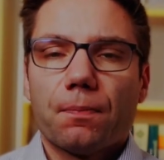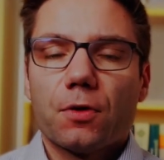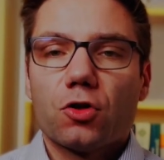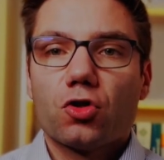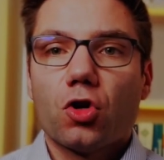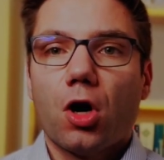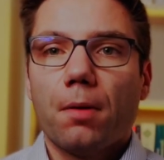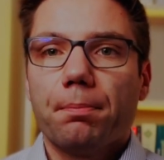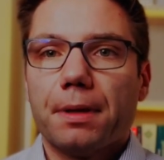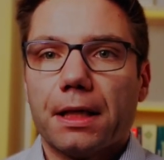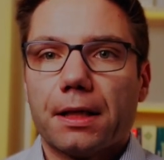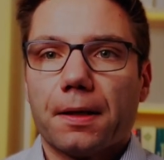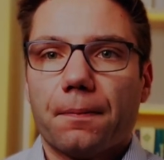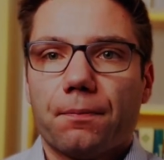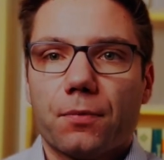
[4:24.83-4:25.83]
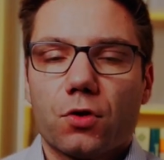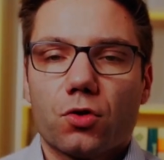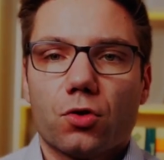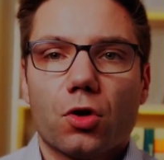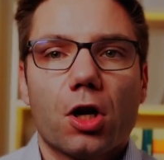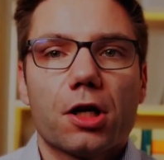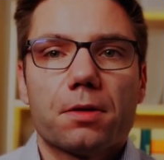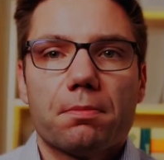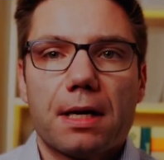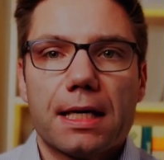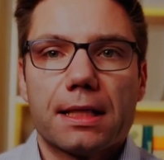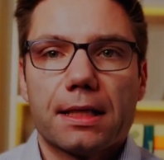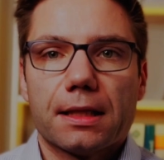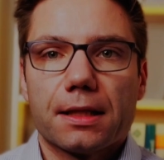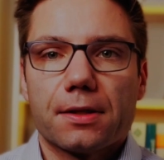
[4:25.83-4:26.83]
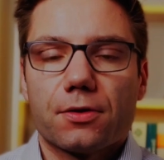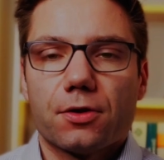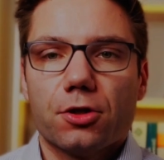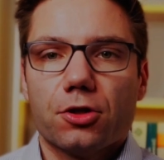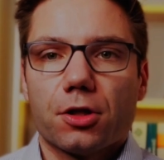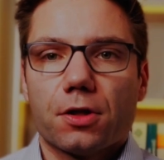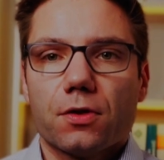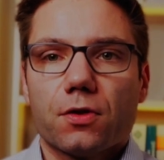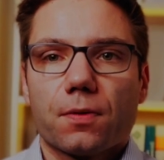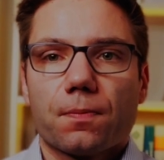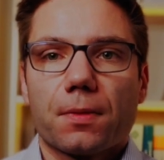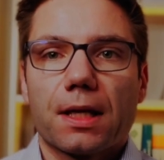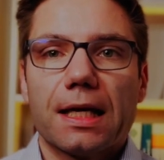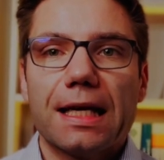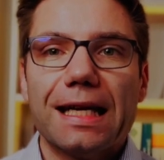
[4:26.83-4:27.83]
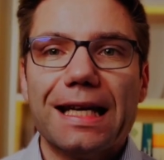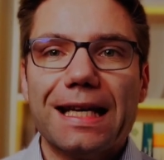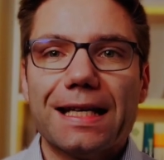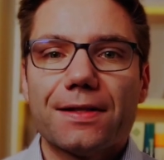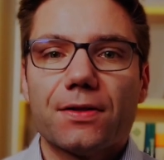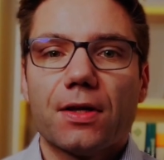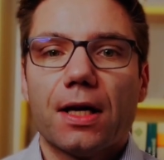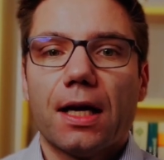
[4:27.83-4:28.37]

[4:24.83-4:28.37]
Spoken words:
topic to not making decisions is